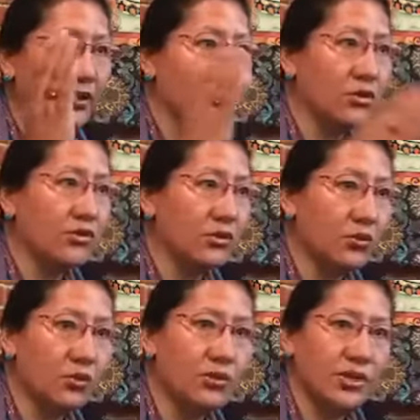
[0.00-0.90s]
Also the
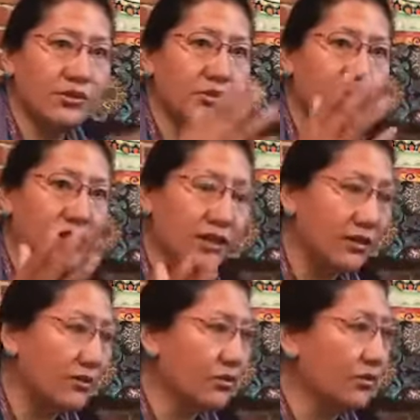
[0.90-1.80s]
wood is
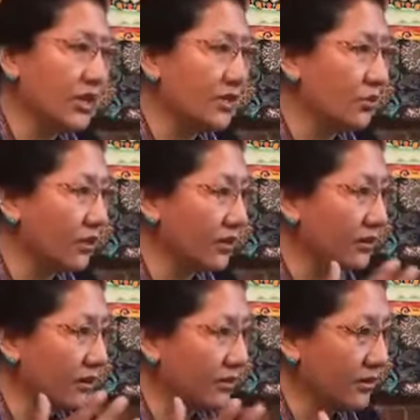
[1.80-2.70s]
green, so that way
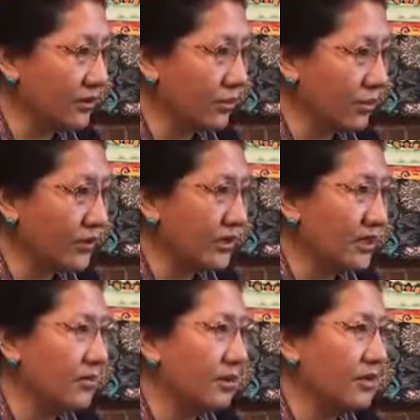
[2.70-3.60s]
that the wind
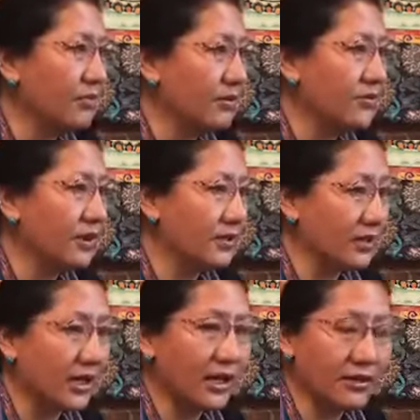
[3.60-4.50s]
element present
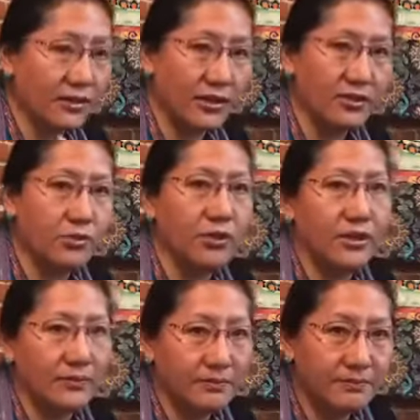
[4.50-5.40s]
color is
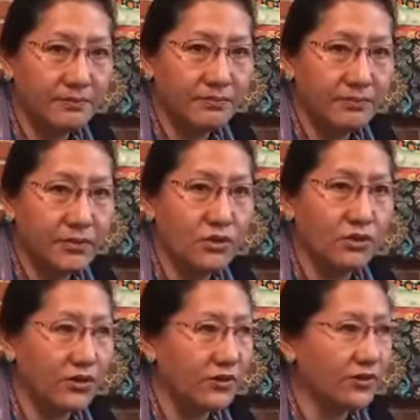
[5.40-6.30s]
green. So
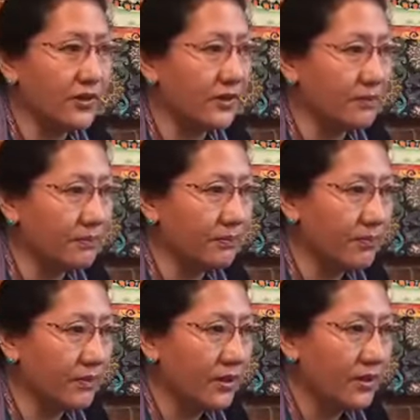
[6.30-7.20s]
this is the same.
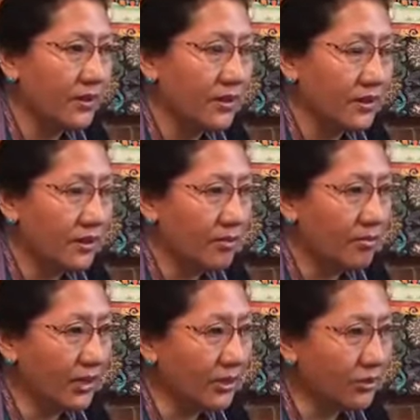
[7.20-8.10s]

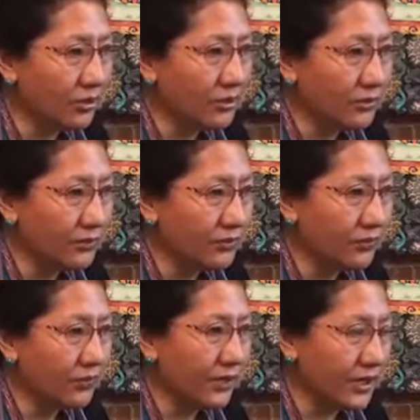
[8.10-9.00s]
Metal
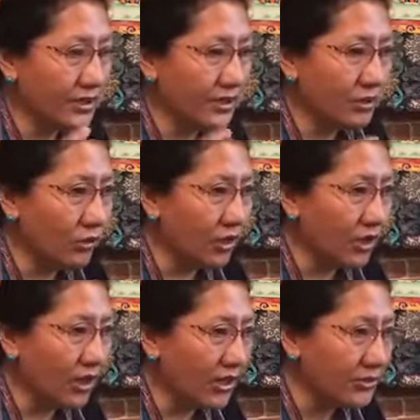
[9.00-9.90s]
is a little
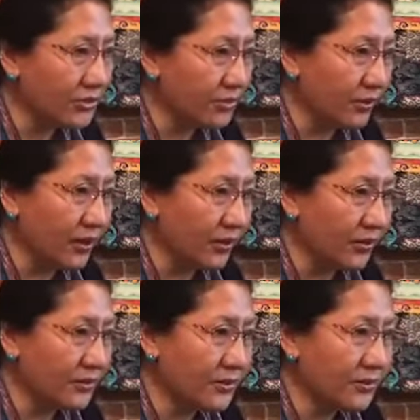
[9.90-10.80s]
harder
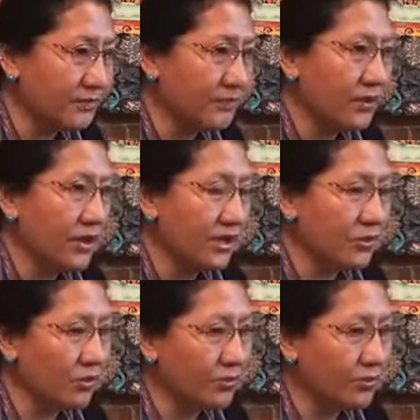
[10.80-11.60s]
part, as we